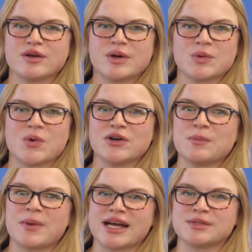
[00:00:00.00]
everyone,
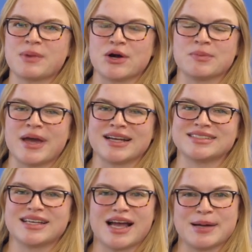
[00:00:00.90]
welcome back to Power
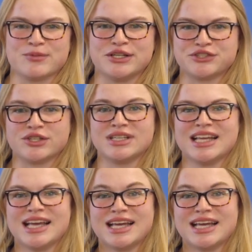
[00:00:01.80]
Packs. I'm Rachel,